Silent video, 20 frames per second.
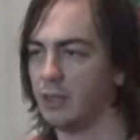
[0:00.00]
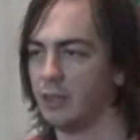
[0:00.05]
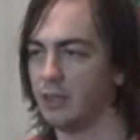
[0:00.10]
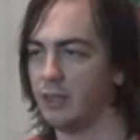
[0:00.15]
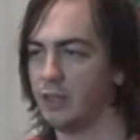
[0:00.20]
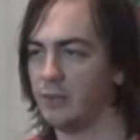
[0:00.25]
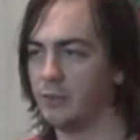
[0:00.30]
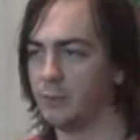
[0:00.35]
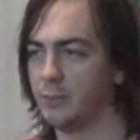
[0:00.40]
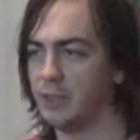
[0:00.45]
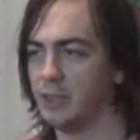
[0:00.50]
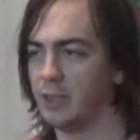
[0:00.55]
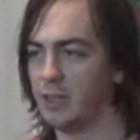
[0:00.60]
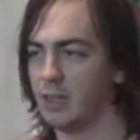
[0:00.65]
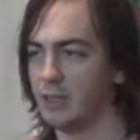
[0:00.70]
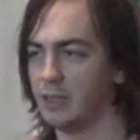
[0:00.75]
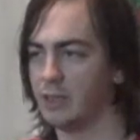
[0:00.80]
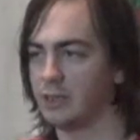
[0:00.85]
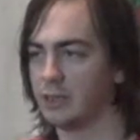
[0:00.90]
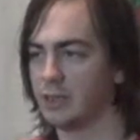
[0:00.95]
It will be a
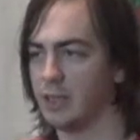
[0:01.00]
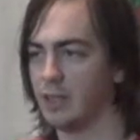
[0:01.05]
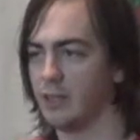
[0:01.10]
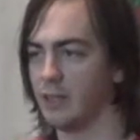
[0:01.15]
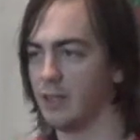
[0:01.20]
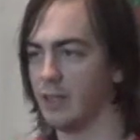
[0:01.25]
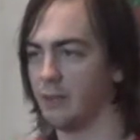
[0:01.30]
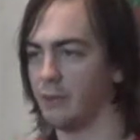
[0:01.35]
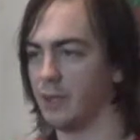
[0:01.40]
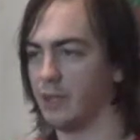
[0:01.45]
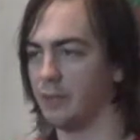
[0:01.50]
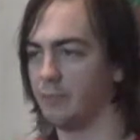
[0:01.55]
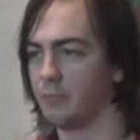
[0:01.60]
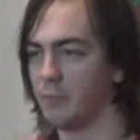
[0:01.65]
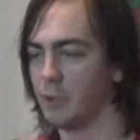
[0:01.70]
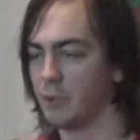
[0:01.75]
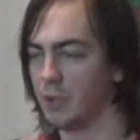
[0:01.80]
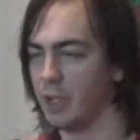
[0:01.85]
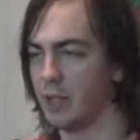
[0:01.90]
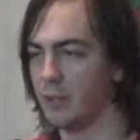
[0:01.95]
lot less scary that way.
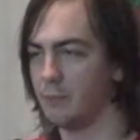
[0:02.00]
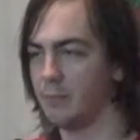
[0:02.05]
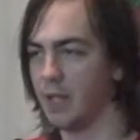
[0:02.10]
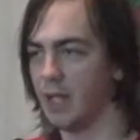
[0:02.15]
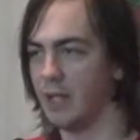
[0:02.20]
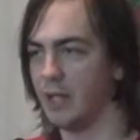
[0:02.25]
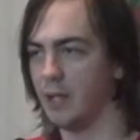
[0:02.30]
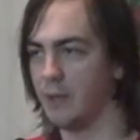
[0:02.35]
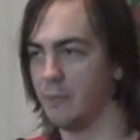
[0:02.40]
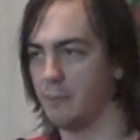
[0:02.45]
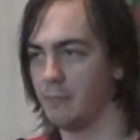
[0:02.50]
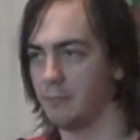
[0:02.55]
Okay, bye now.